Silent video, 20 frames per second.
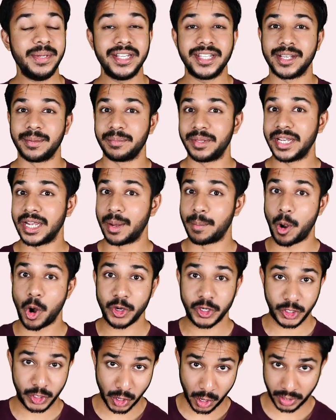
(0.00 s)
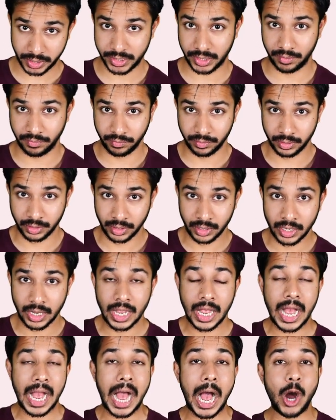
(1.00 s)
me something about yourself.
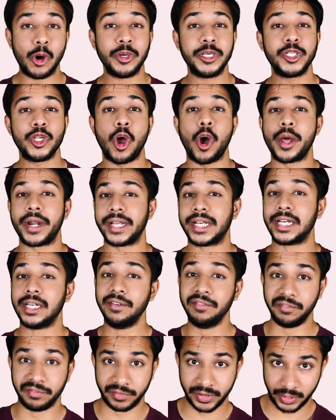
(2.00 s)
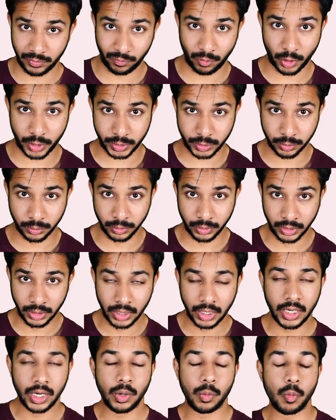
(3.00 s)
How is Oracle fit for you?
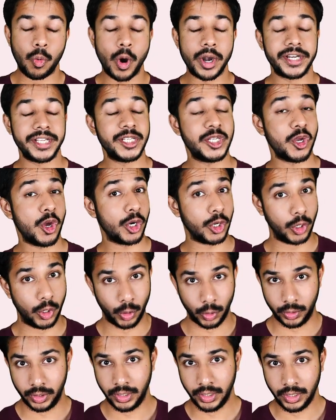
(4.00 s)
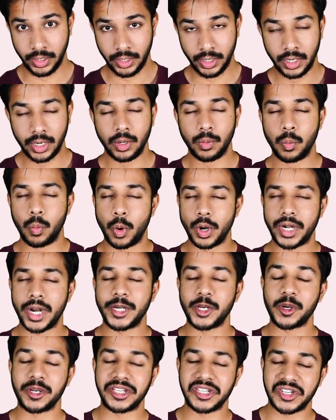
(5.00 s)
What is your goal? What are
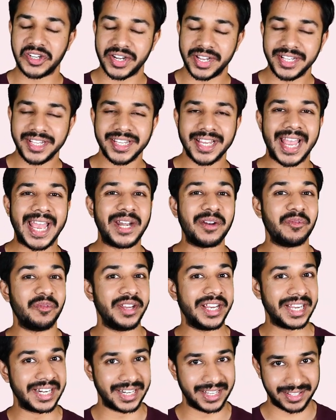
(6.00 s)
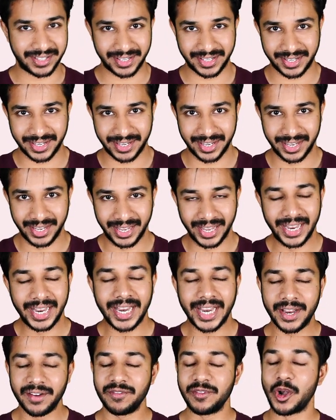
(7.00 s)
your strengths and weaknesses?
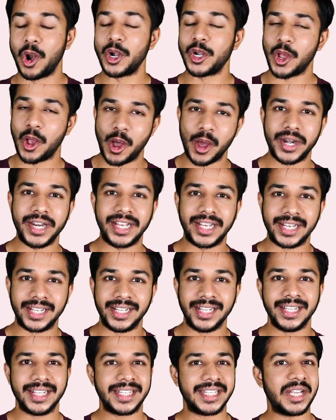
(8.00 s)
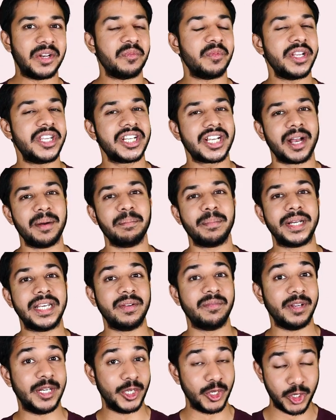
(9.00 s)
If not Oracle, then which
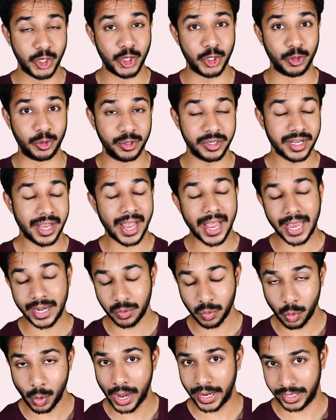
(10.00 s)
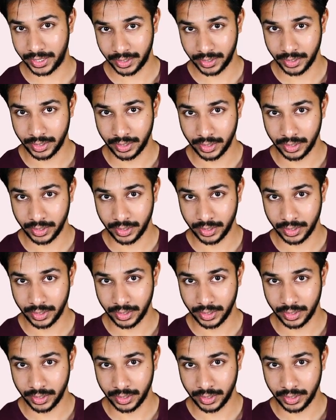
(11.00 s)
company will you choose and why?